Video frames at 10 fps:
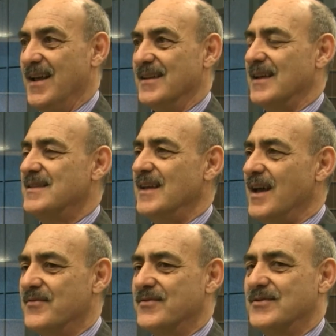that they
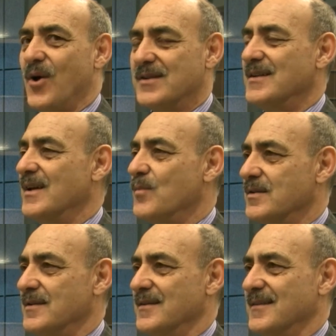have talked
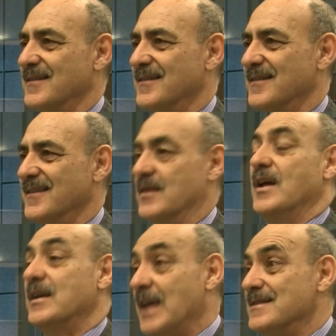about uh,
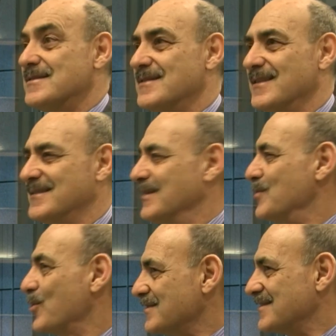against
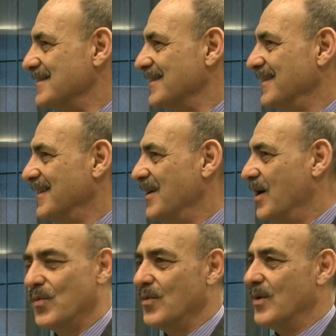democracy.
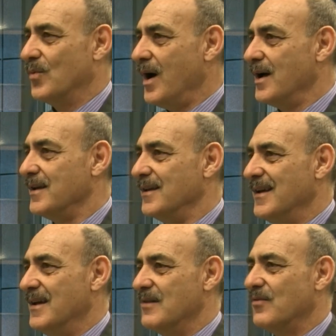Why?
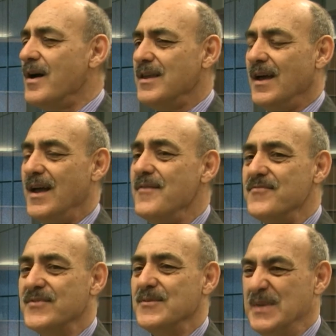why
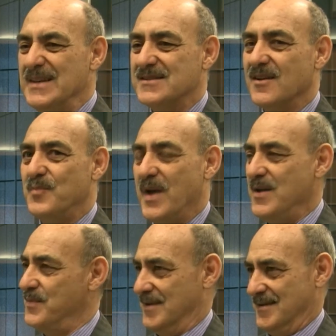every piece of
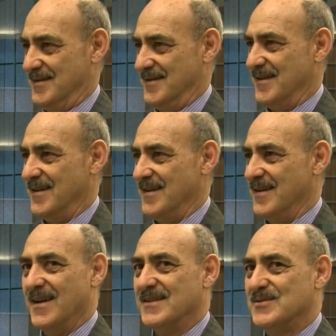paper
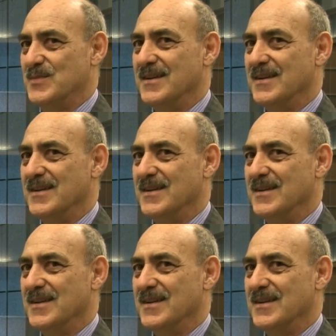has been